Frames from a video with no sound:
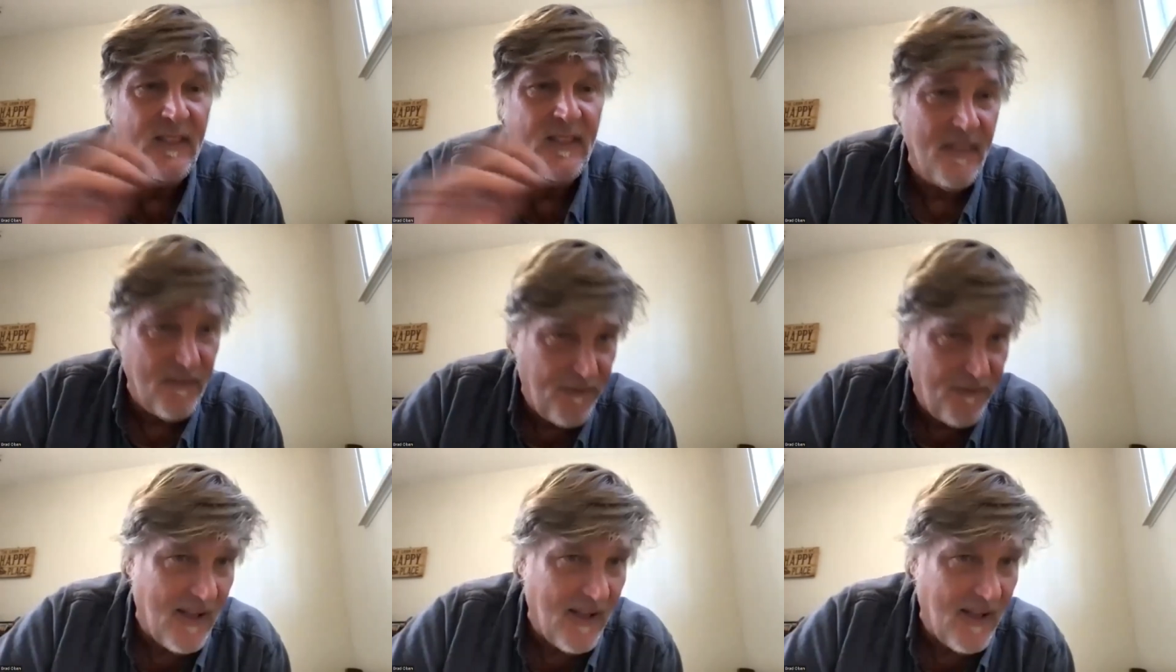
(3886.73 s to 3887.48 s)
And the
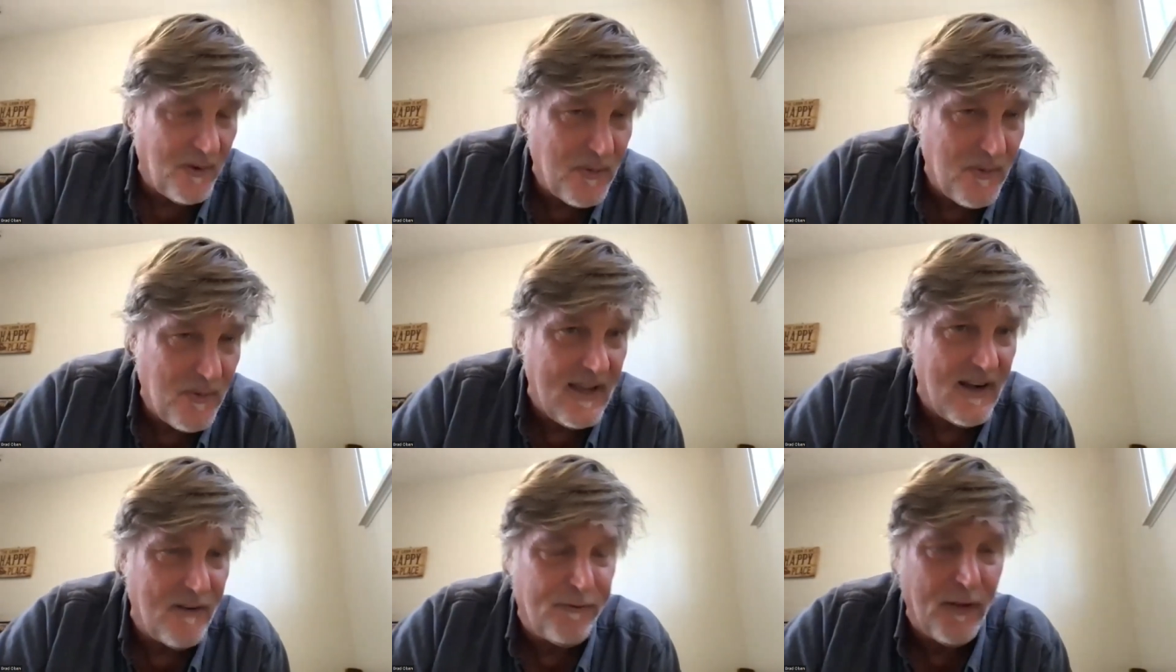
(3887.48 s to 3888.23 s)
following
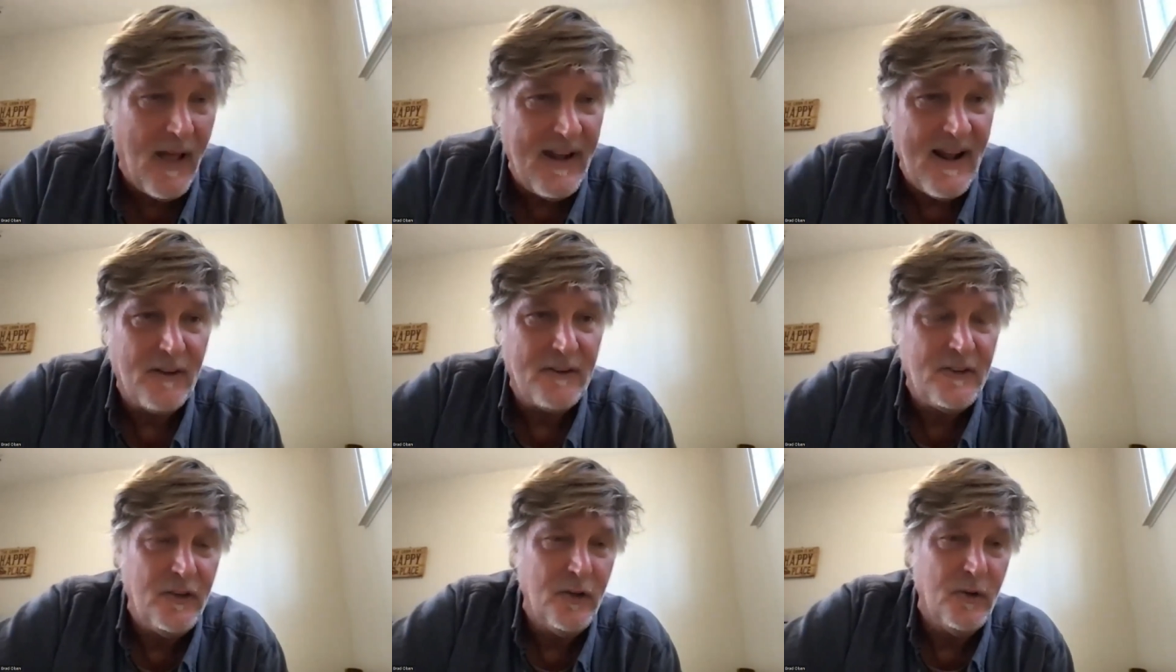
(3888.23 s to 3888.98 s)
weekend, I'm flying
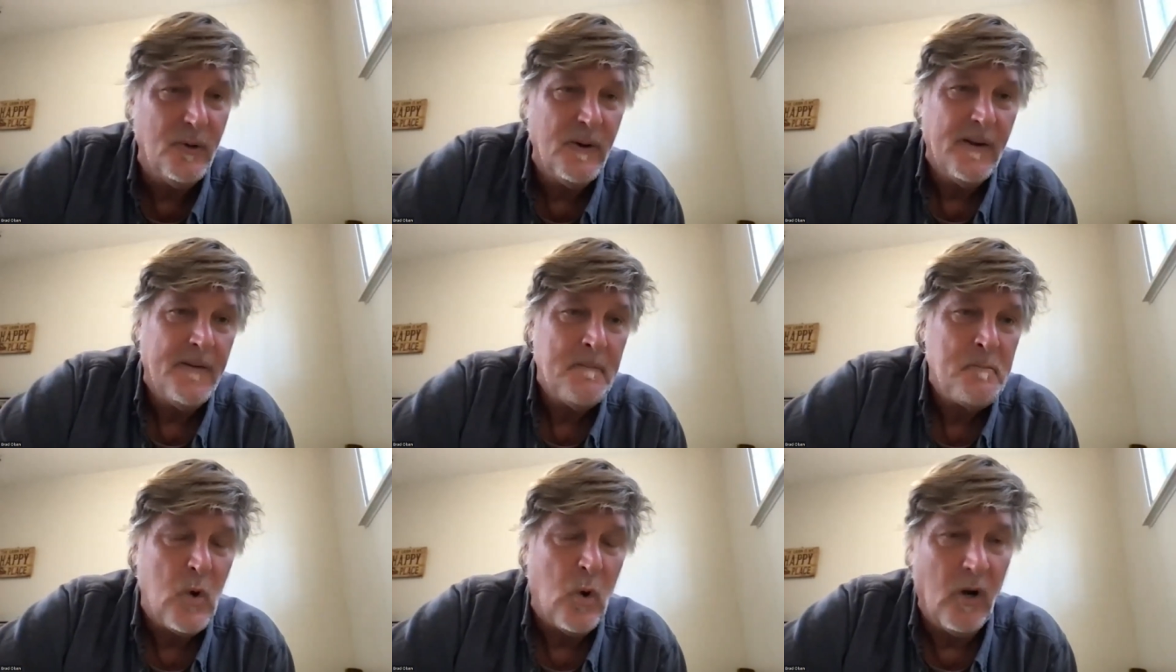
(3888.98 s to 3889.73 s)
out to
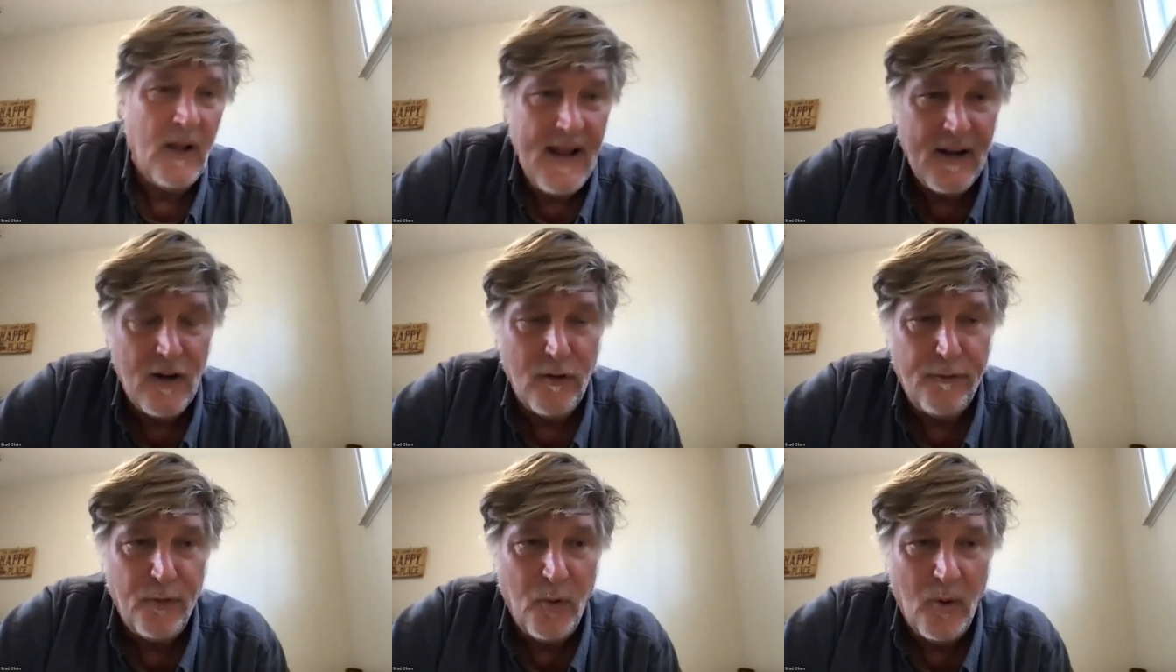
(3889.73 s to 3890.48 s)
Orlando,
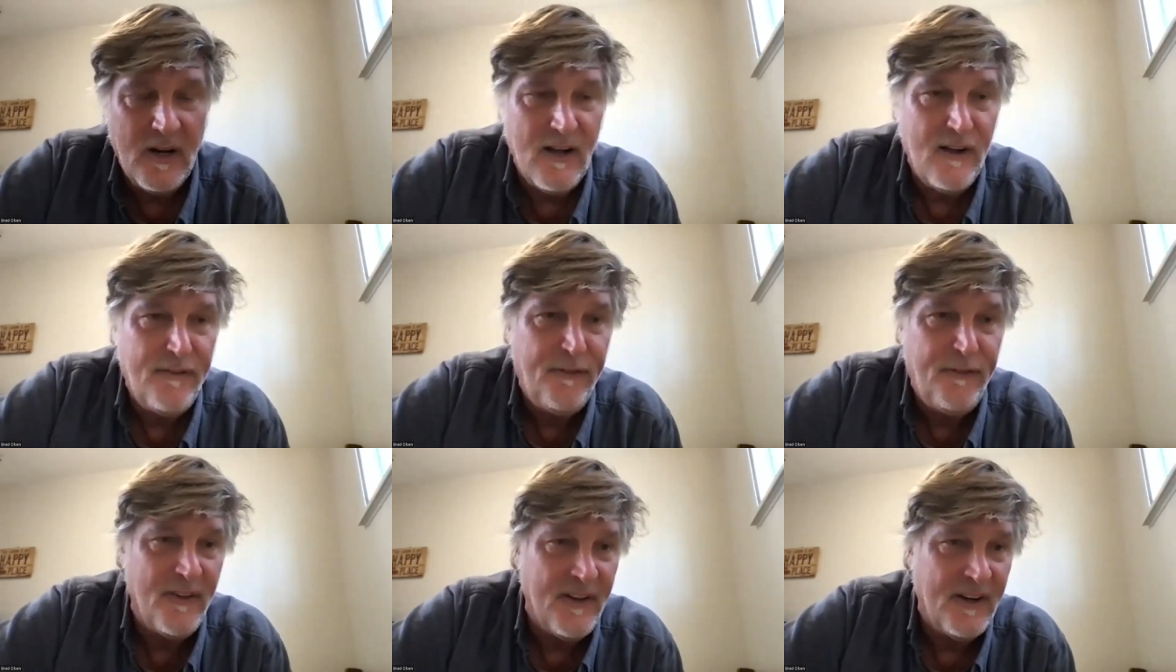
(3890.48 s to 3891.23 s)
Florida
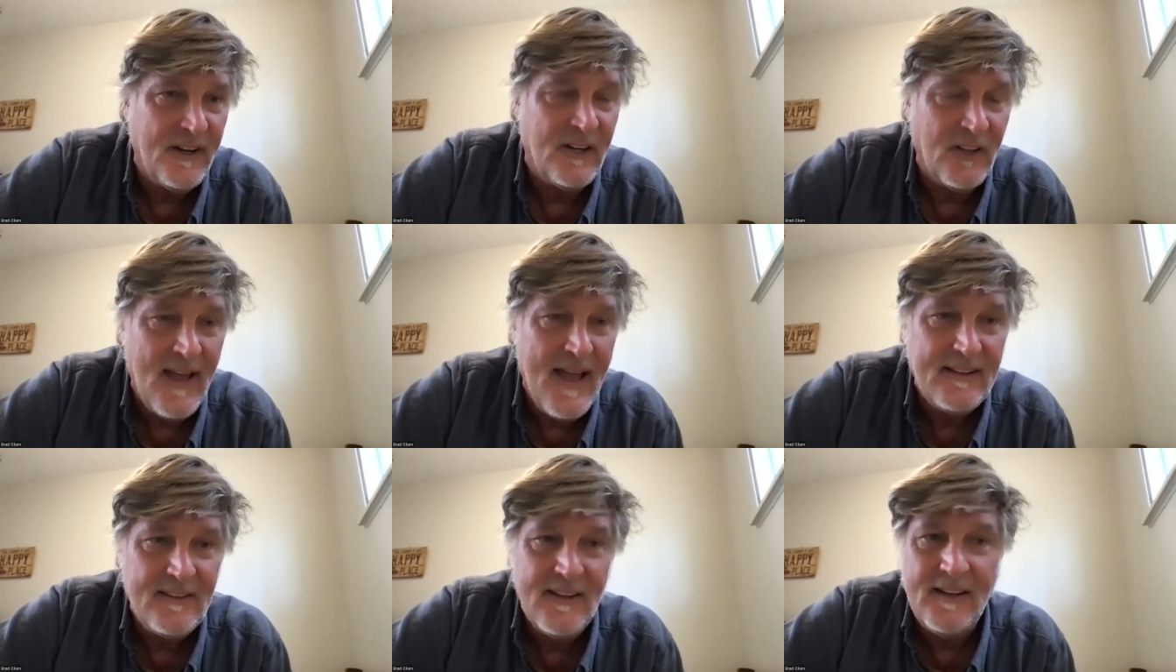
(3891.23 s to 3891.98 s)
for the
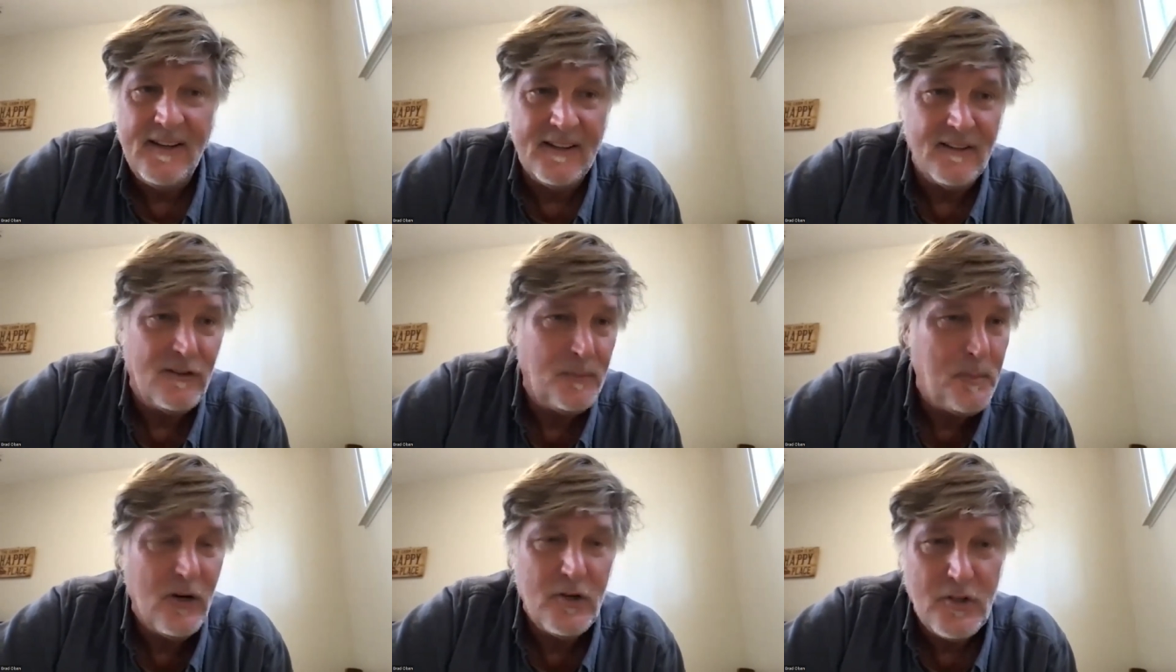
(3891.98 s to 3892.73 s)
Galactic and
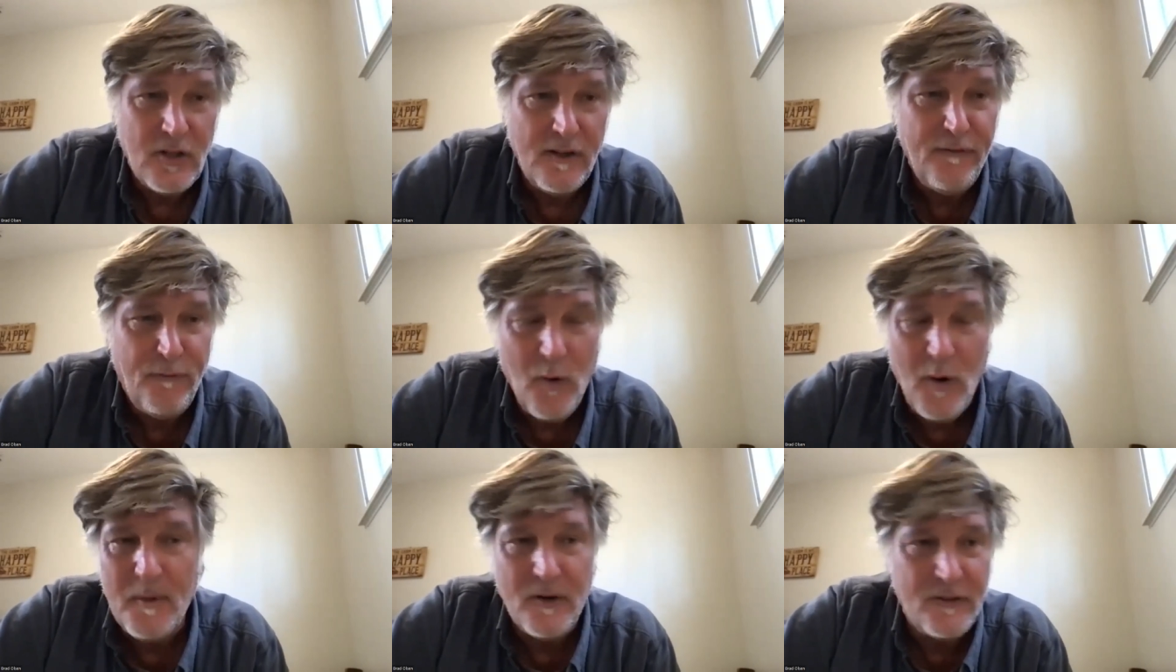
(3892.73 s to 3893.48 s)
Spiritual
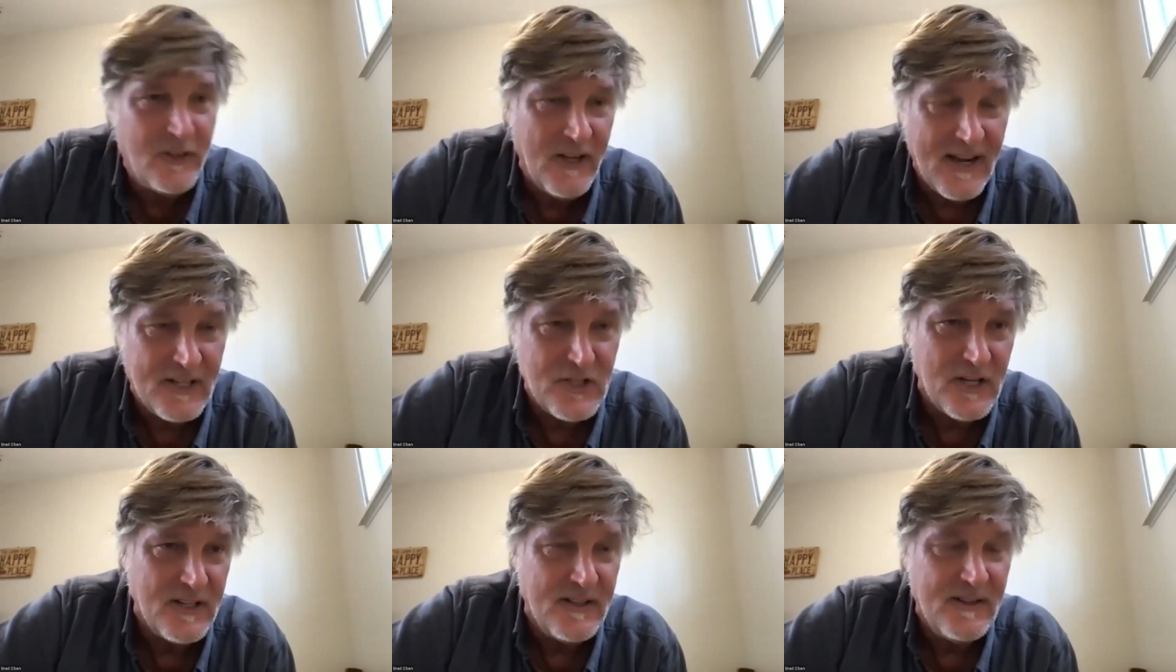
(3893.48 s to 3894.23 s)
Informers
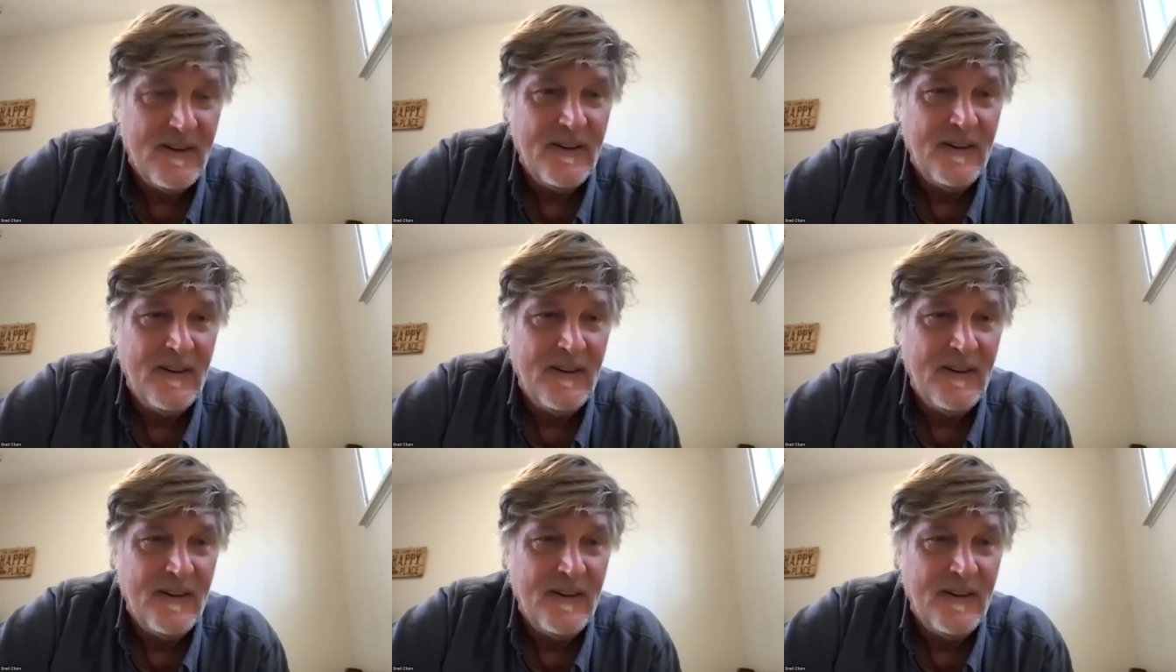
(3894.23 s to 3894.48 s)
Connection.